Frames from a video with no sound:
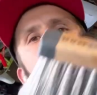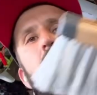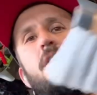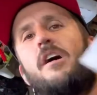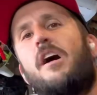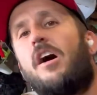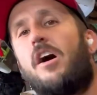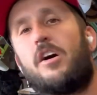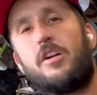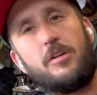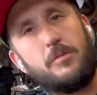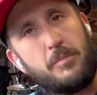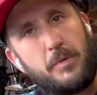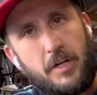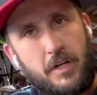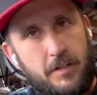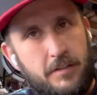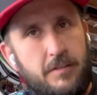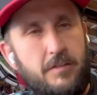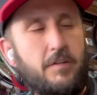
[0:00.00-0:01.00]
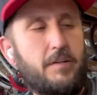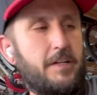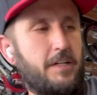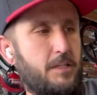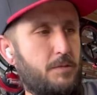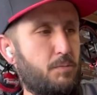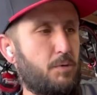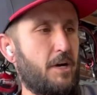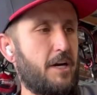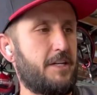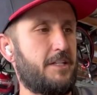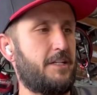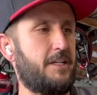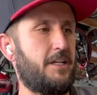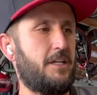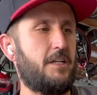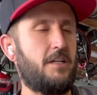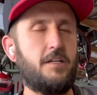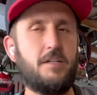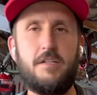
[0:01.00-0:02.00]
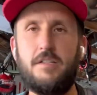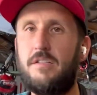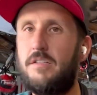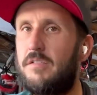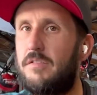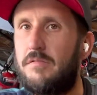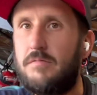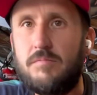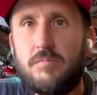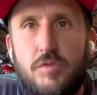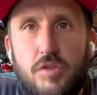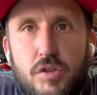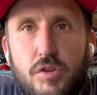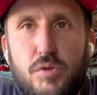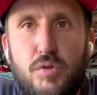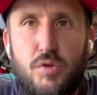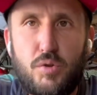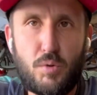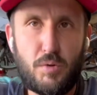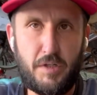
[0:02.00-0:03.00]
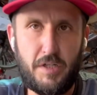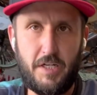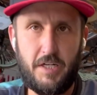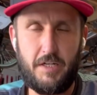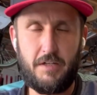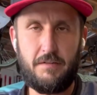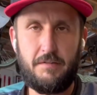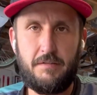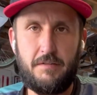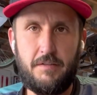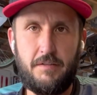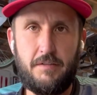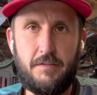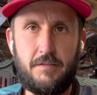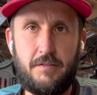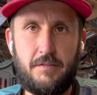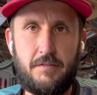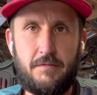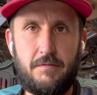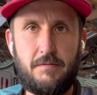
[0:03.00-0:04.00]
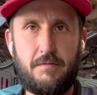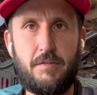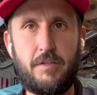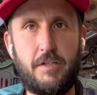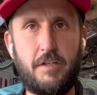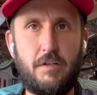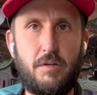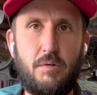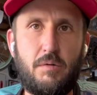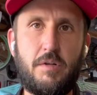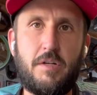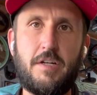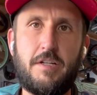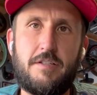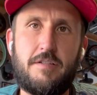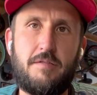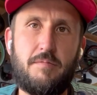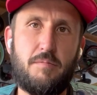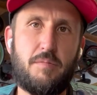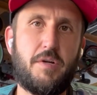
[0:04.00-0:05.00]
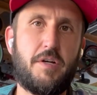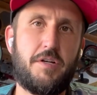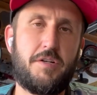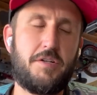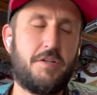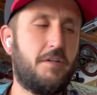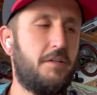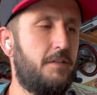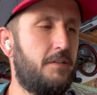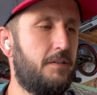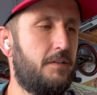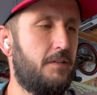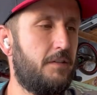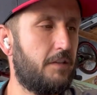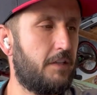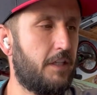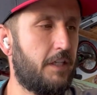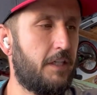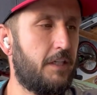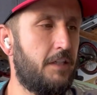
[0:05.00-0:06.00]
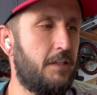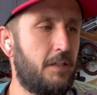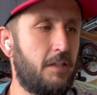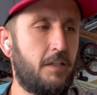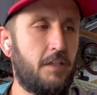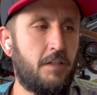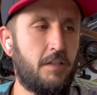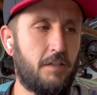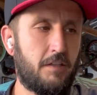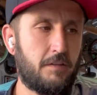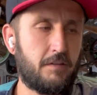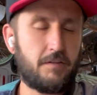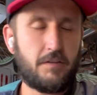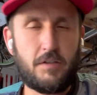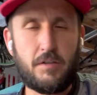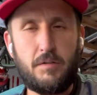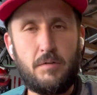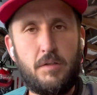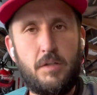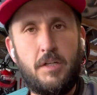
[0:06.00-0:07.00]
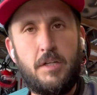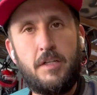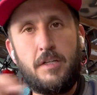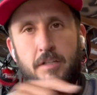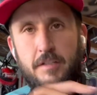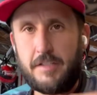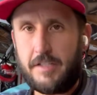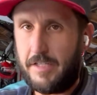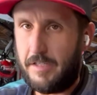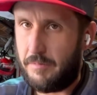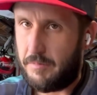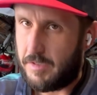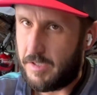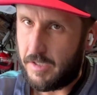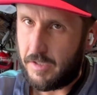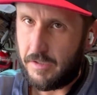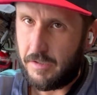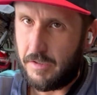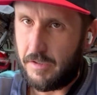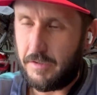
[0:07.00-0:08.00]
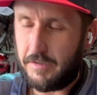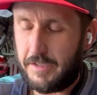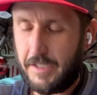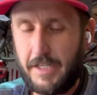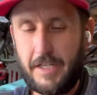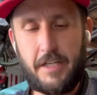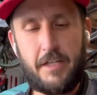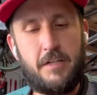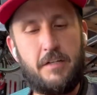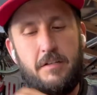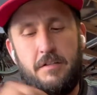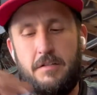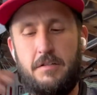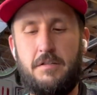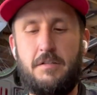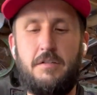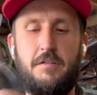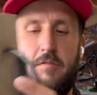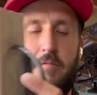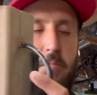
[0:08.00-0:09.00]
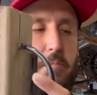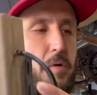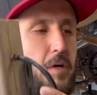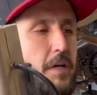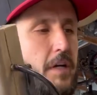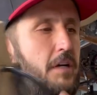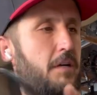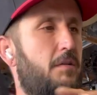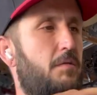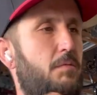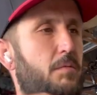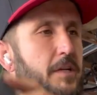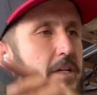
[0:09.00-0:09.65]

$100, so it is pricey. $220 for your own custom brush. Okay, so Team Tucker all day. But when